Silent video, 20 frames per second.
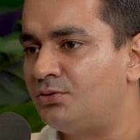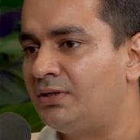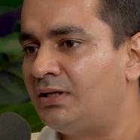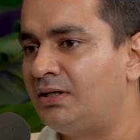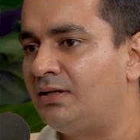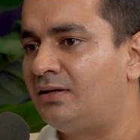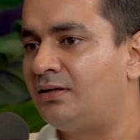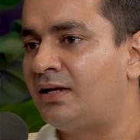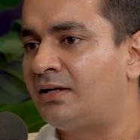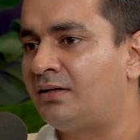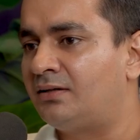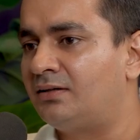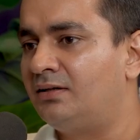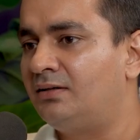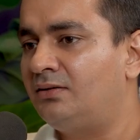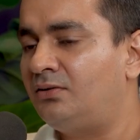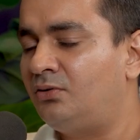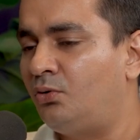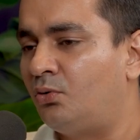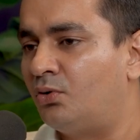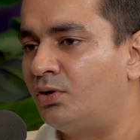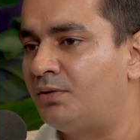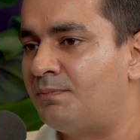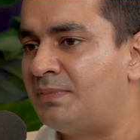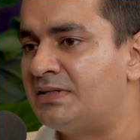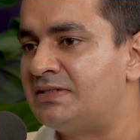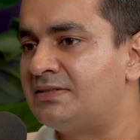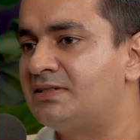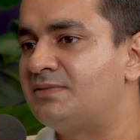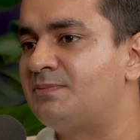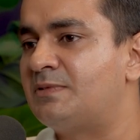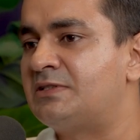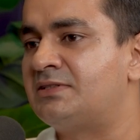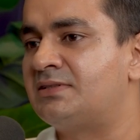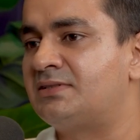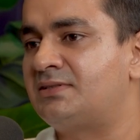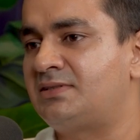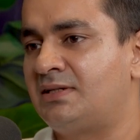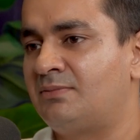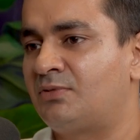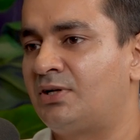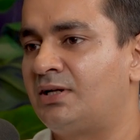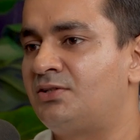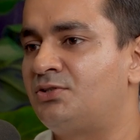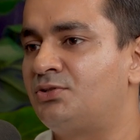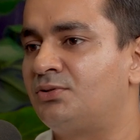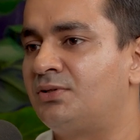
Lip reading: need like a core business team, right?